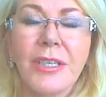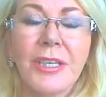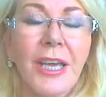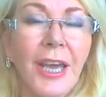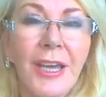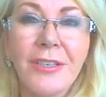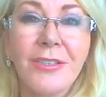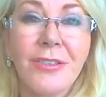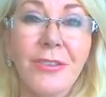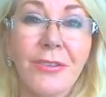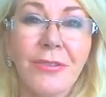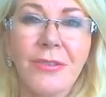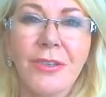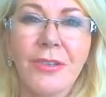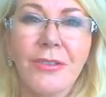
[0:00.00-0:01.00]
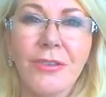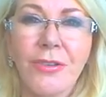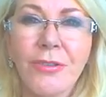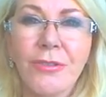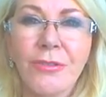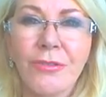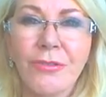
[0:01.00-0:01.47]
takes you
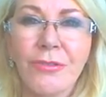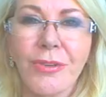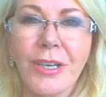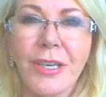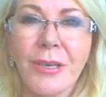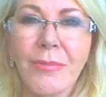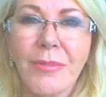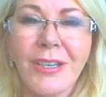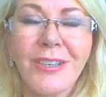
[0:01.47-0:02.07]
to your dream.